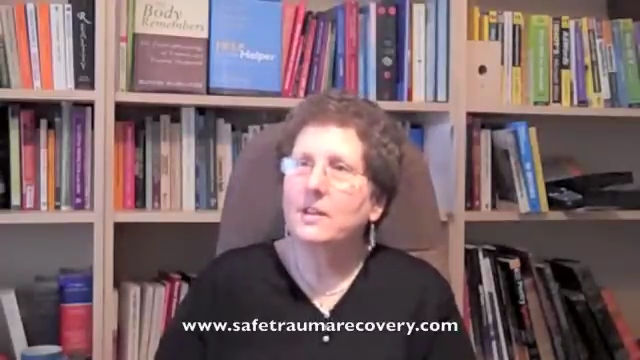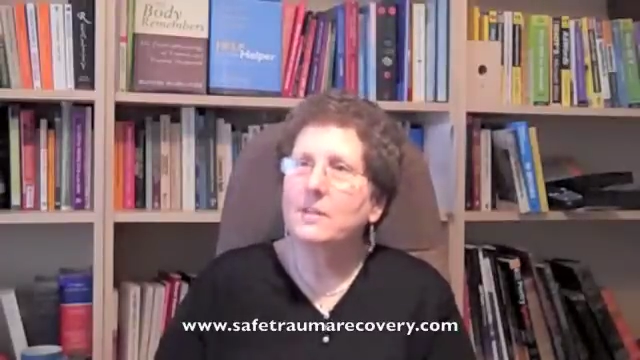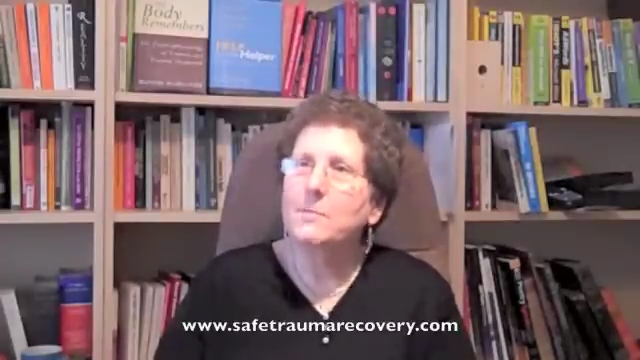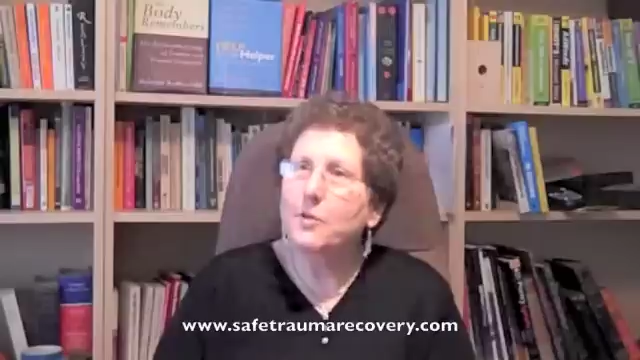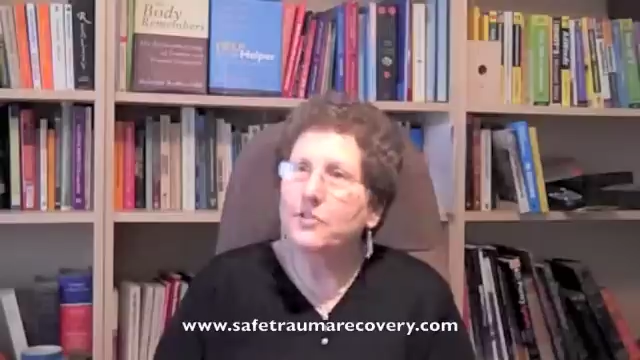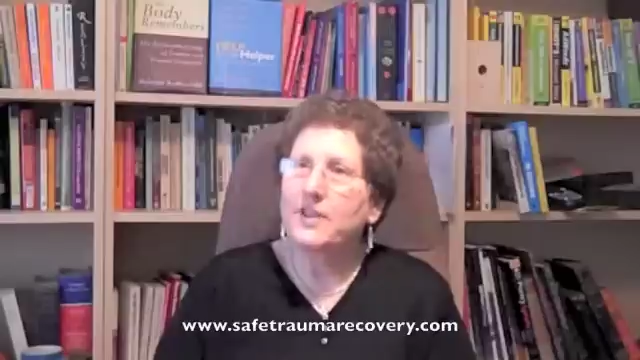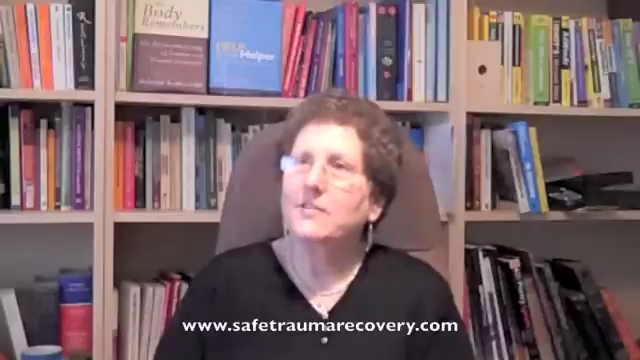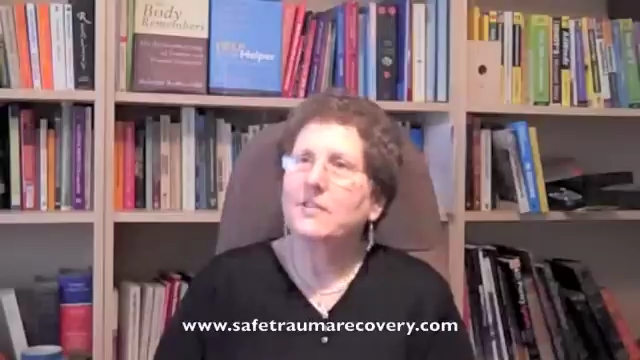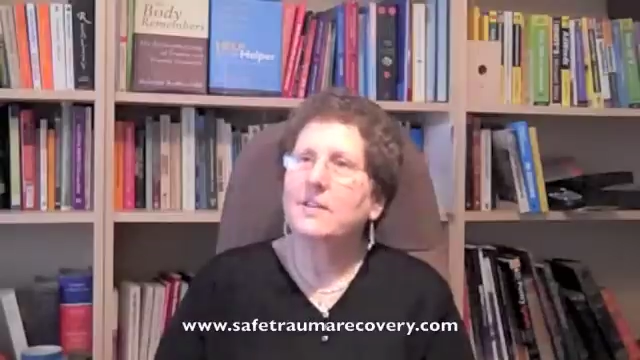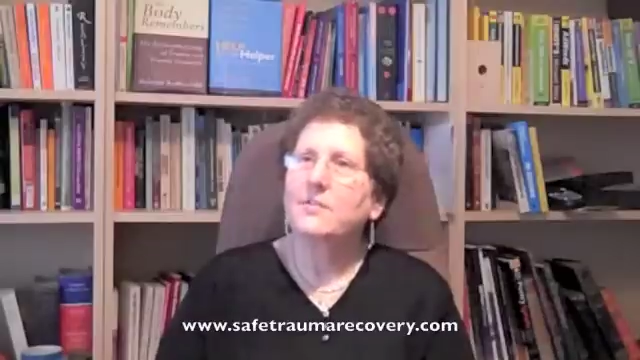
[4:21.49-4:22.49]

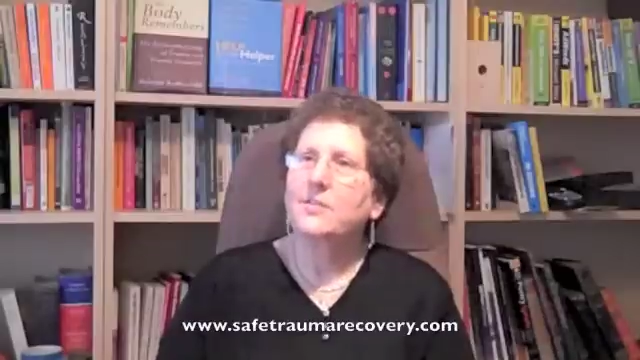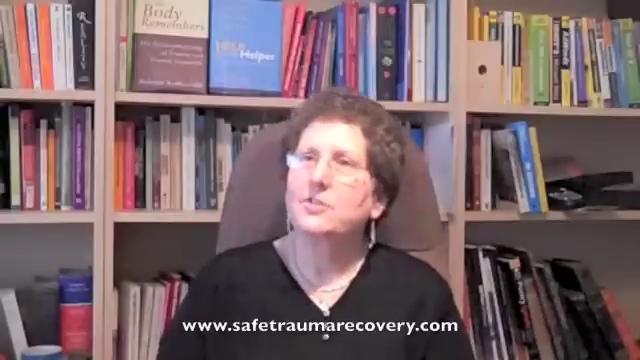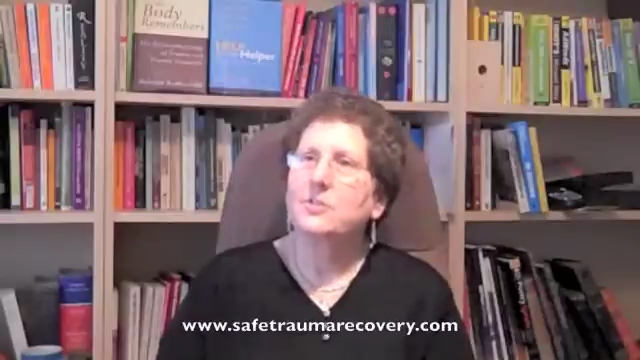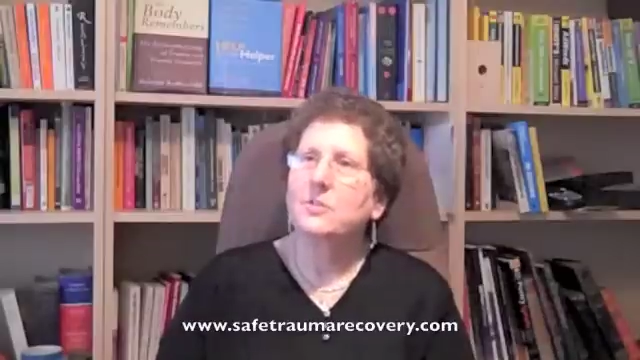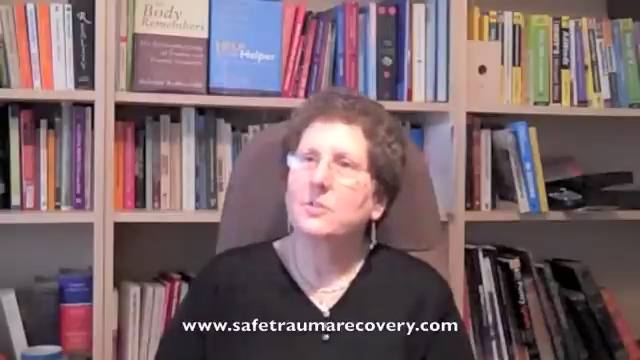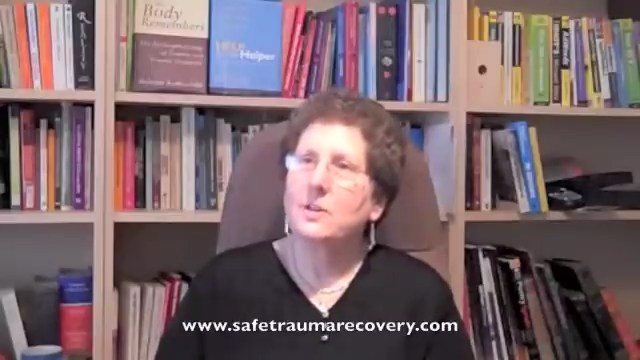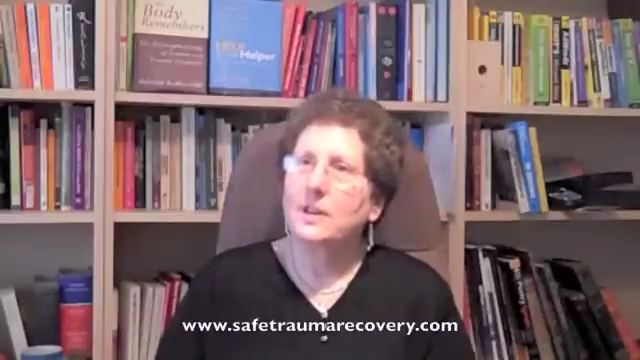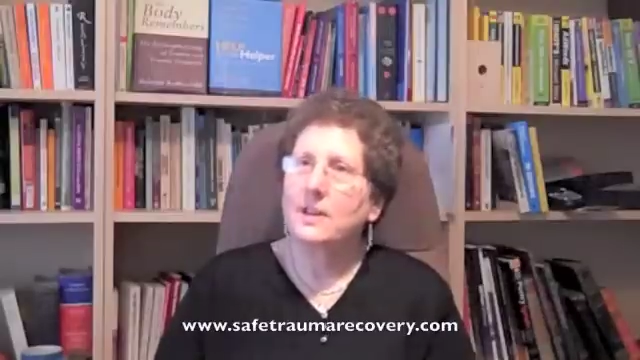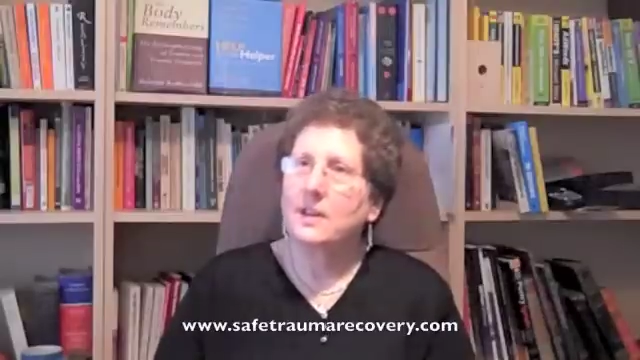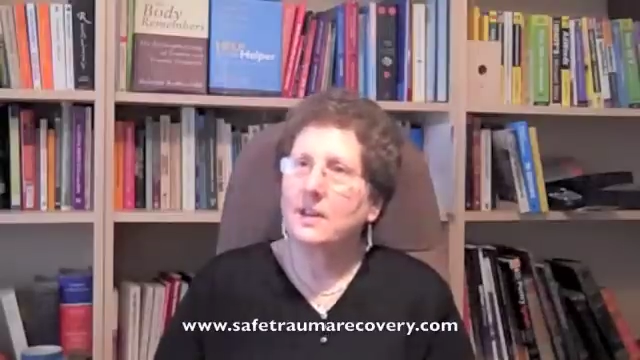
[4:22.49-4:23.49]
sensitive issue
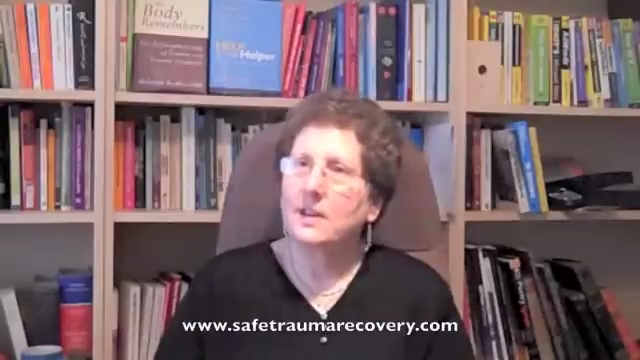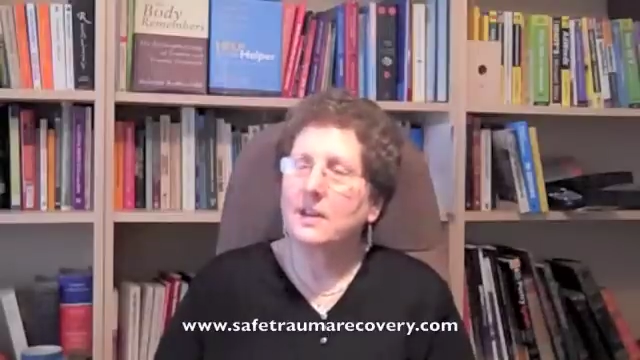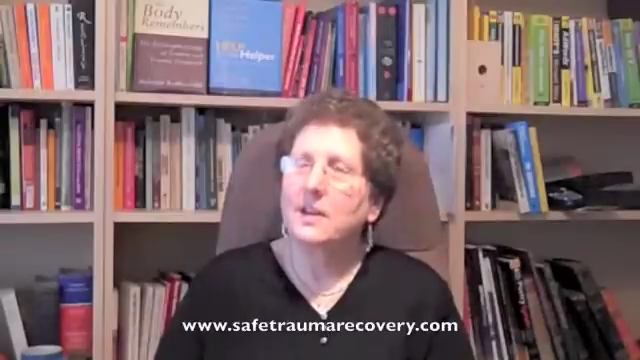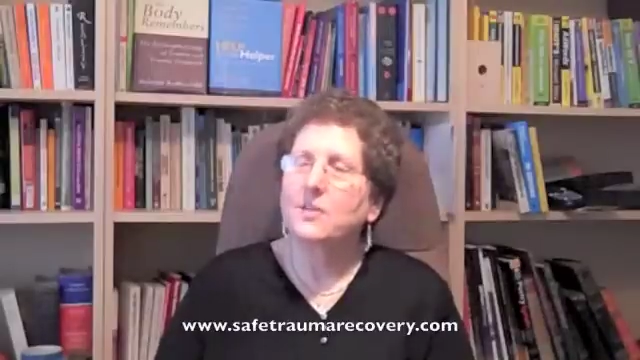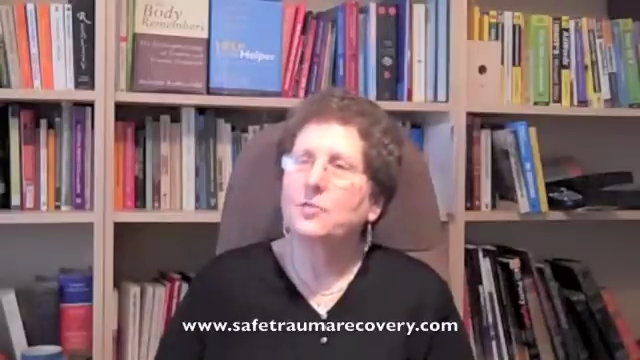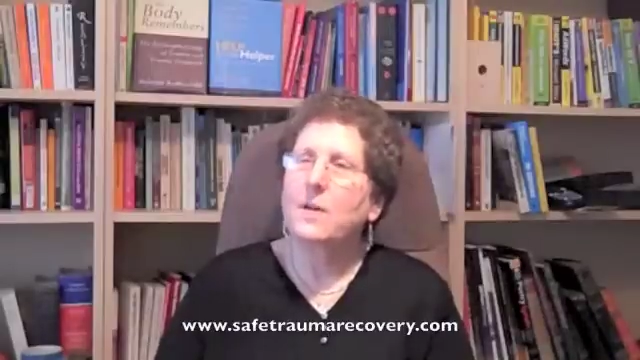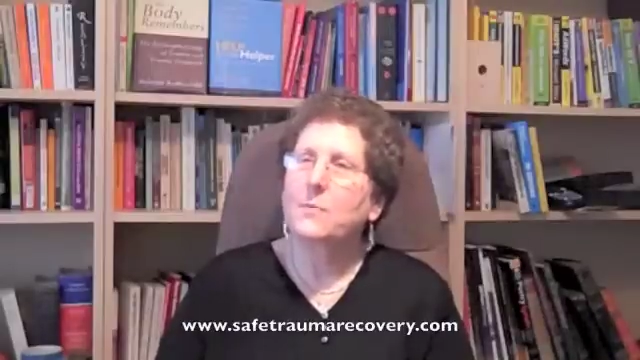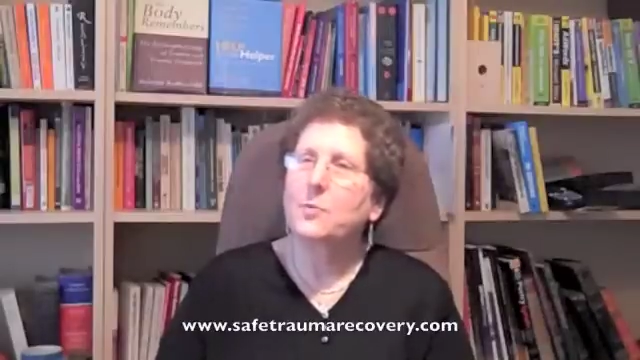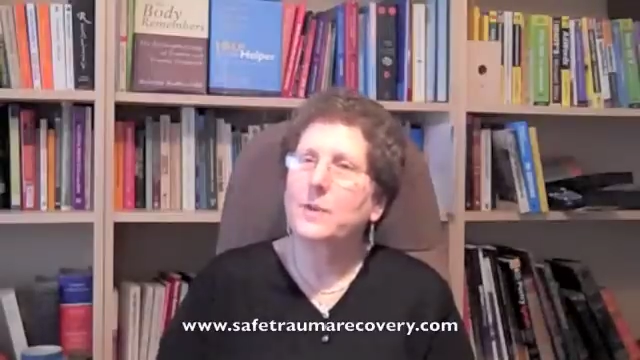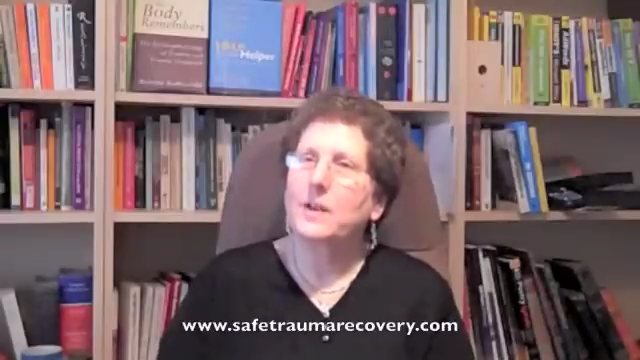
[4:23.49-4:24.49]
in
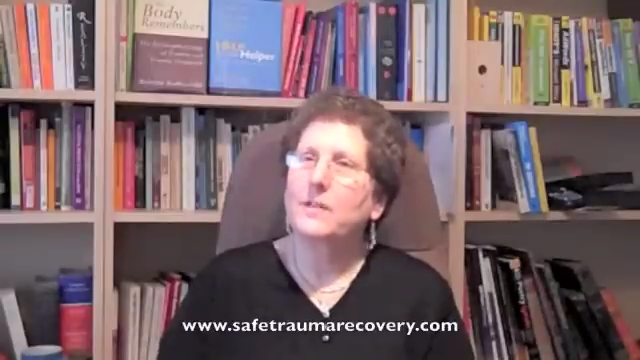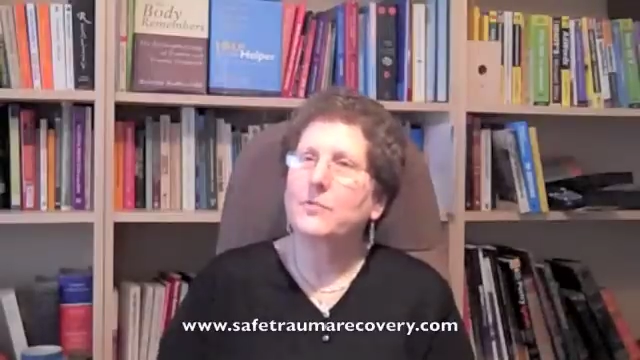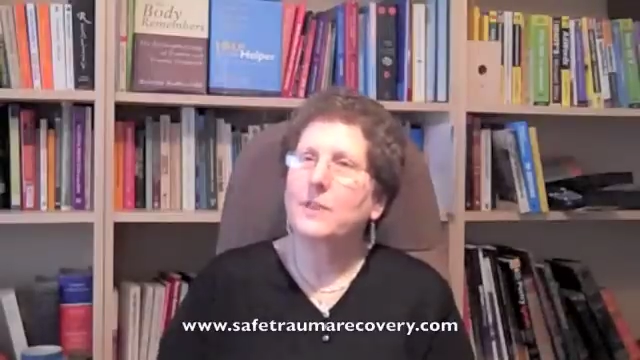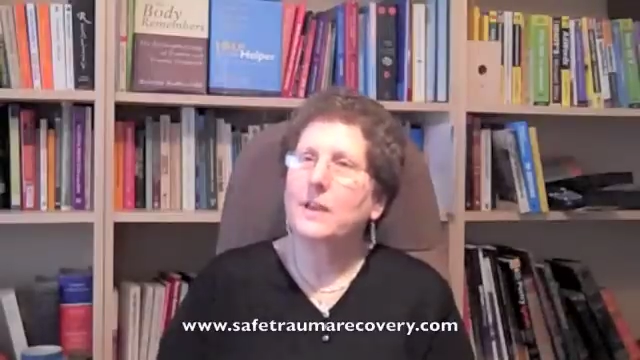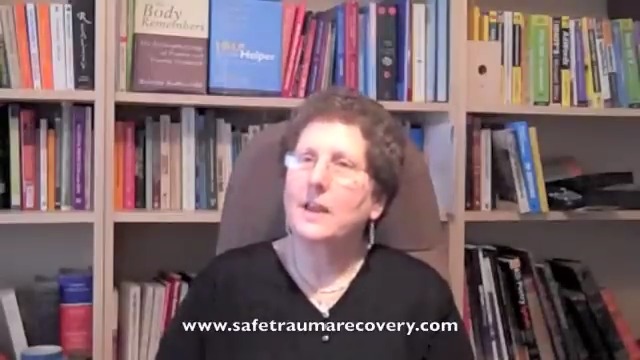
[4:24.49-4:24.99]
trauma recovery,